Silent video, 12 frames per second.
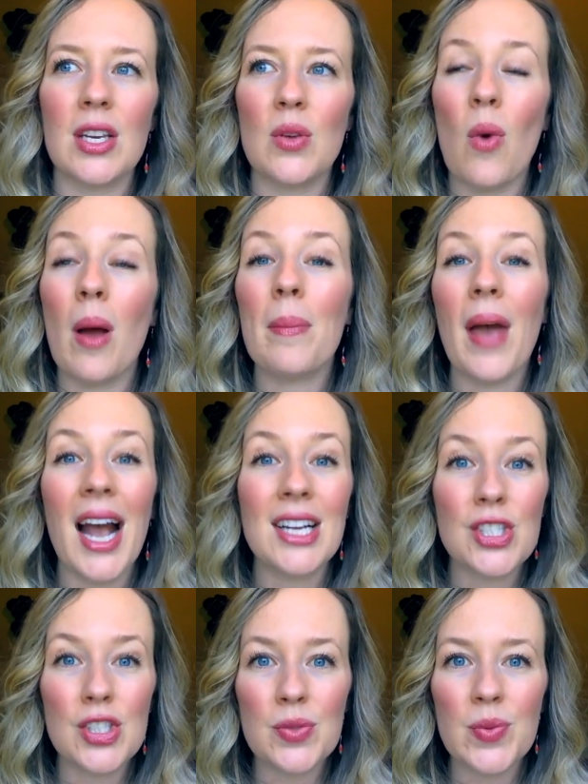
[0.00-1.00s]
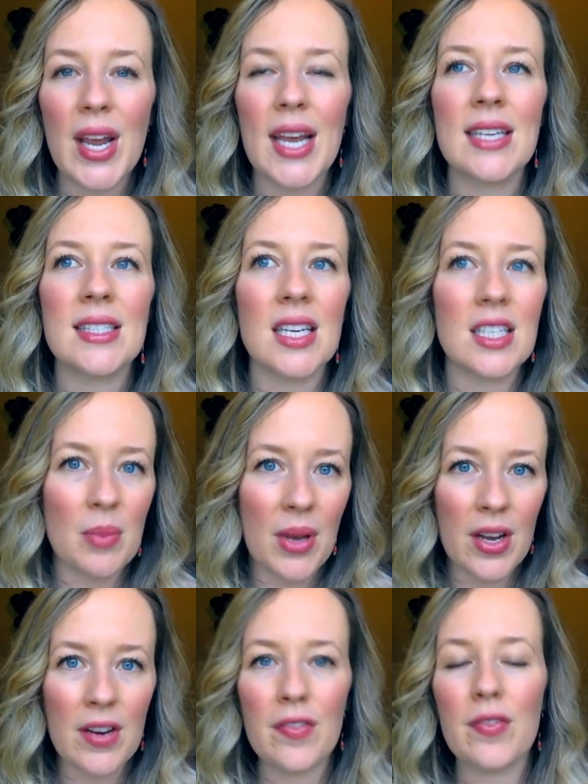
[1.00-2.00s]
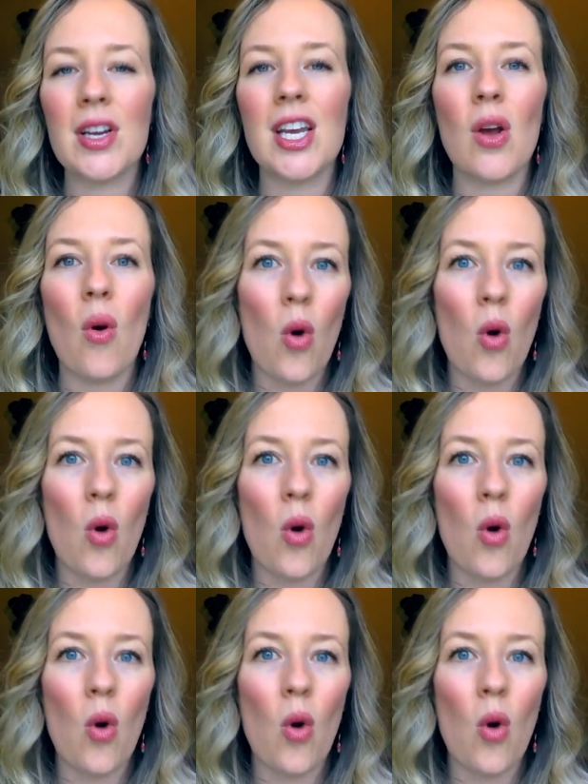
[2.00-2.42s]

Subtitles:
you want pasture-raised, antibiotic-free,